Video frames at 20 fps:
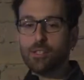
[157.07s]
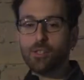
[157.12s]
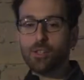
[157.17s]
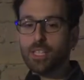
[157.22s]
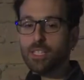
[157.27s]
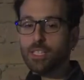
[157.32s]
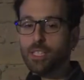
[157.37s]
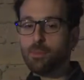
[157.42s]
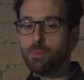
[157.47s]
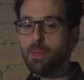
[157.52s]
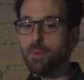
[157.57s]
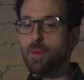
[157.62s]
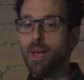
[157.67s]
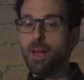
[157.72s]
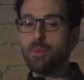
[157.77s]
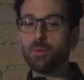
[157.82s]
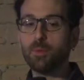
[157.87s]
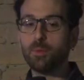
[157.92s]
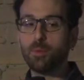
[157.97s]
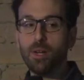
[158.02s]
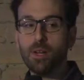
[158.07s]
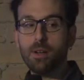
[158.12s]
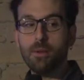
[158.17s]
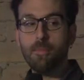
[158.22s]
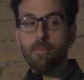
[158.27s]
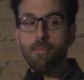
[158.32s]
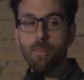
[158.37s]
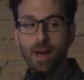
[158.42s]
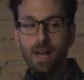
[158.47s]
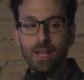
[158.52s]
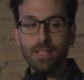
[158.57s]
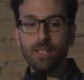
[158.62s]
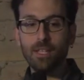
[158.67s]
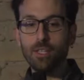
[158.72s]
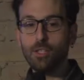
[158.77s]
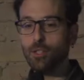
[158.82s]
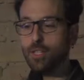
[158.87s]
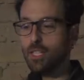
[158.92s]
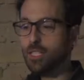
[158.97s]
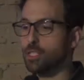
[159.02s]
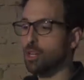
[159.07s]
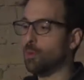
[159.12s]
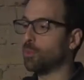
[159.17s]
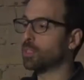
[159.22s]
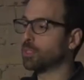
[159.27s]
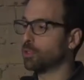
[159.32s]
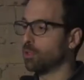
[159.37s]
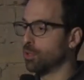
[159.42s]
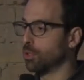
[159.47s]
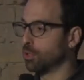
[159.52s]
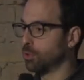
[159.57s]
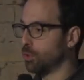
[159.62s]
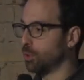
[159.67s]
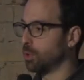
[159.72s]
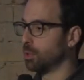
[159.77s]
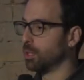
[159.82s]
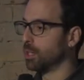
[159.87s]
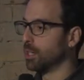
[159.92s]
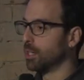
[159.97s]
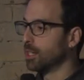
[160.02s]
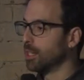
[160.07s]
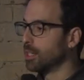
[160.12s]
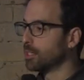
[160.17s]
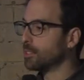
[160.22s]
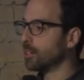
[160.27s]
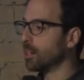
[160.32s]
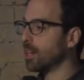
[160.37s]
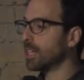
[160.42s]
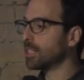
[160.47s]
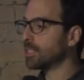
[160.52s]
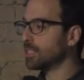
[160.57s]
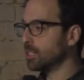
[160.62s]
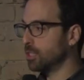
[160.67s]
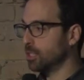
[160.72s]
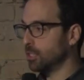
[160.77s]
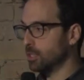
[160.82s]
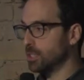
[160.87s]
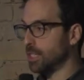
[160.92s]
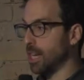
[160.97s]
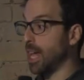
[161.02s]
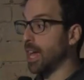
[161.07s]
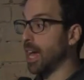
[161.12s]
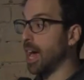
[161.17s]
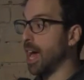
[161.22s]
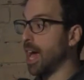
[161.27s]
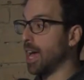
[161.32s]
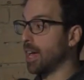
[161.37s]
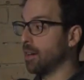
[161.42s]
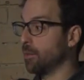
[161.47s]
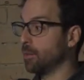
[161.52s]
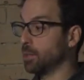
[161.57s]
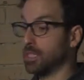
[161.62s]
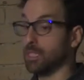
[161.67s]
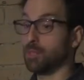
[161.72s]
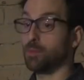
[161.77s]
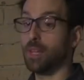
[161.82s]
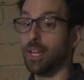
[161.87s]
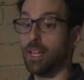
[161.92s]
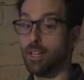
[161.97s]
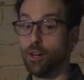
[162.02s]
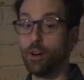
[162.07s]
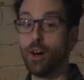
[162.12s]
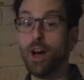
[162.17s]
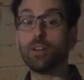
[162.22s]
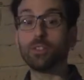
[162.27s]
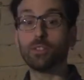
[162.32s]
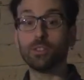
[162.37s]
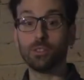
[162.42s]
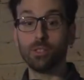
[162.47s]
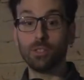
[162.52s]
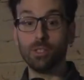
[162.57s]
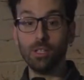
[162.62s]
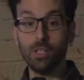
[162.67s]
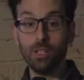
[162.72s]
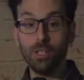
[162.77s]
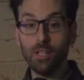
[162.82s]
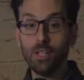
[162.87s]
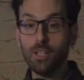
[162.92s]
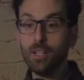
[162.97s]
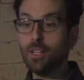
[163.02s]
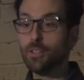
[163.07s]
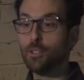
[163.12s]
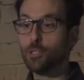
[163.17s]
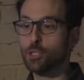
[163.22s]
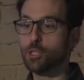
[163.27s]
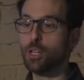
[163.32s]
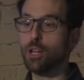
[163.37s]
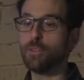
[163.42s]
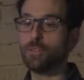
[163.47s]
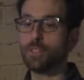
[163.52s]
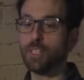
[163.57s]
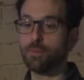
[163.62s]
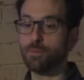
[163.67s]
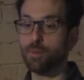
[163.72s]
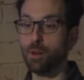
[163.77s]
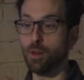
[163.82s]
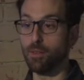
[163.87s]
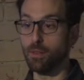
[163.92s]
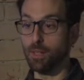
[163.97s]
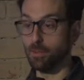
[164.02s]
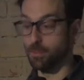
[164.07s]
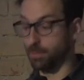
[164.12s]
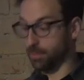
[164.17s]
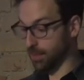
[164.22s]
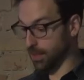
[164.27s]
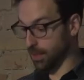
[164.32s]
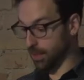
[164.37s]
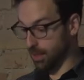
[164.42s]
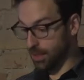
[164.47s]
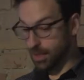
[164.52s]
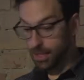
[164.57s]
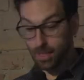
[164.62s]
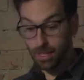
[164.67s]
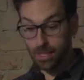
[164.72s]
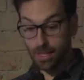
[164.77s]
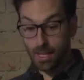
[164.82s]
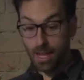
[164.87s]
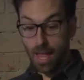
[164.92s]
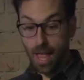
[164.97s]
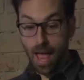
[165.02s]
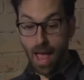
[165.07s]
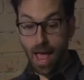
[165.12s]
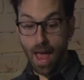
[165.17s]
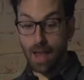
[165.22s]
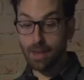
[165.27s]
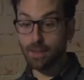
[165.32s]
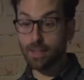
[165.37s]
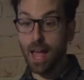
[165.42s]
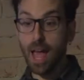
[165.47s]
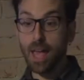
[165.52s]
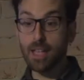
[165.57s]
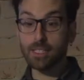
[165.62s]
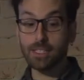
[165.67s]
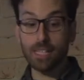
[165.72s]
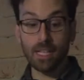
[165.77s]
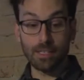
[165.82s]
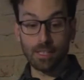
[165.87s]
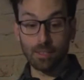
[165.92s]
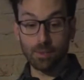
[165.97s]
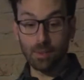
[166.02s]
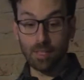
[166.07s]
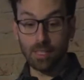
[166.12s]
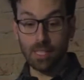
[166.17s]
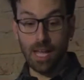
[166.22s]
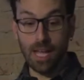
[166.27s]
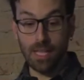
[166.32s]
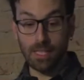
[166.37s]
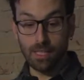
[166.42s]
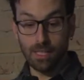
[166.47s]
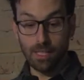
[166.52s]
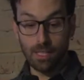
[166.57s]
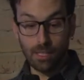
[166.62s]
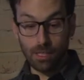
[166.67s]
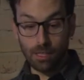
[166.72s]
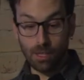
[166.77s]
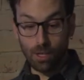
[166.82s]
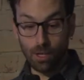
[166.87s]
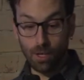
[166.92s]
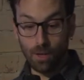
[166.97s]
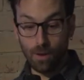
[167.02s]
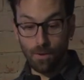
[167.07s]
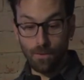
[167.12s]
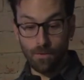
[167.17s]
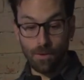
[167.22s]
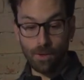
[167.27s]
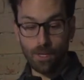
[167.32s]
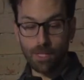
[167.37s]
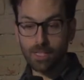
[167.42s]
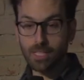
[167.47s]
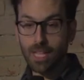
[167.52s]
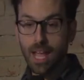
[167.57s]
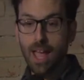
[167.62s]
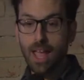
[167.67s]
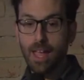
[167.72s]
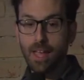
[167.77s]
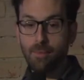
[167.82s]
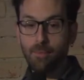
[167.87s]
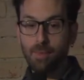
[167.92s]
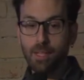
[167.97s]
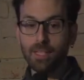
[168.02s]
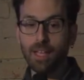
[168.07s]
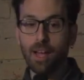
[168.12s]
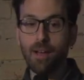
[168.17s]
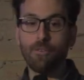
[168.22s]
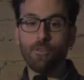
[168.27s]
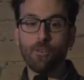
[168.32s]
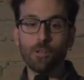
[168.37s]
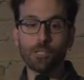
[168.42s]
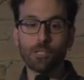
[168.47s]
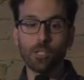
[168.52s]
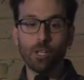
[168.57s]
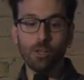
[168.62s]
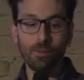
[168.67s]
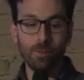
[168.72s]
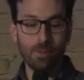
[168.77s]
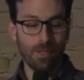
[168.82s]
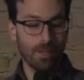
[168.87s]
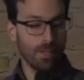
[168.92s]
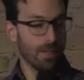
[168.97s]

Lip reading: You can ship them everywhere, but you need someone to look through. So let's use AI, which is what I know how to do, to solve this problem. And I started doing that. So first I built a AIScope.